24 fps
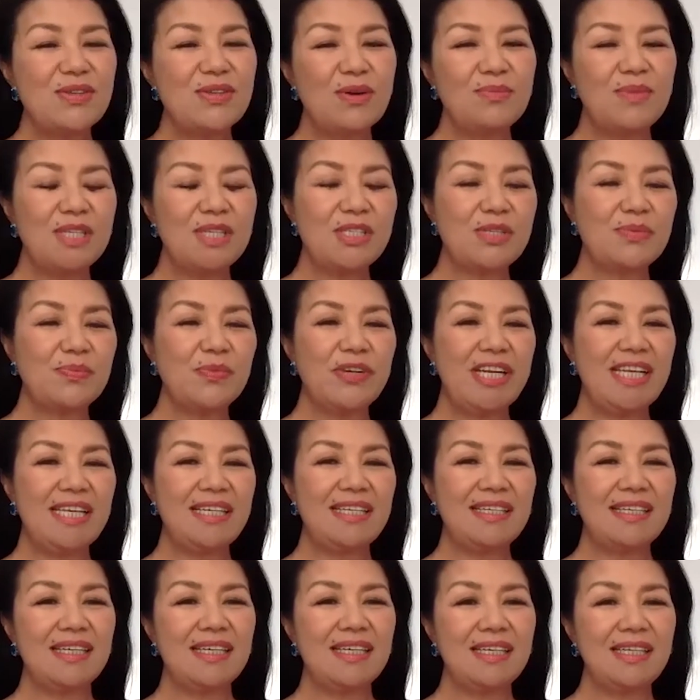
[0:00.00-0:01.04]
much,
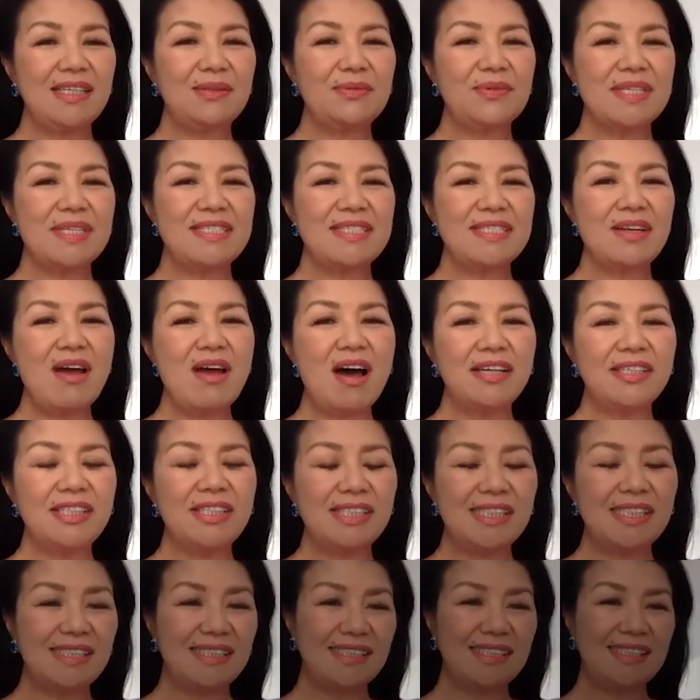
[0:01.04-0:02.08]
Monique. It was an
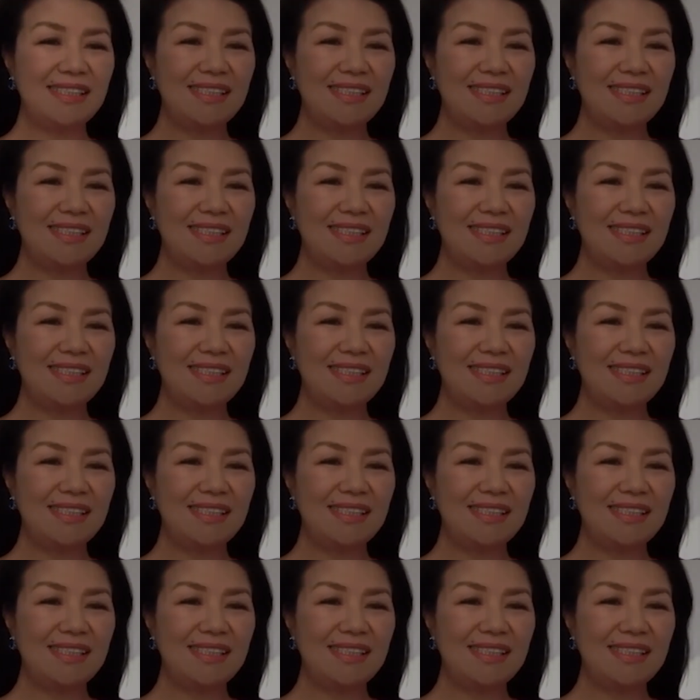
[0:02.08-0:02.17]
honor.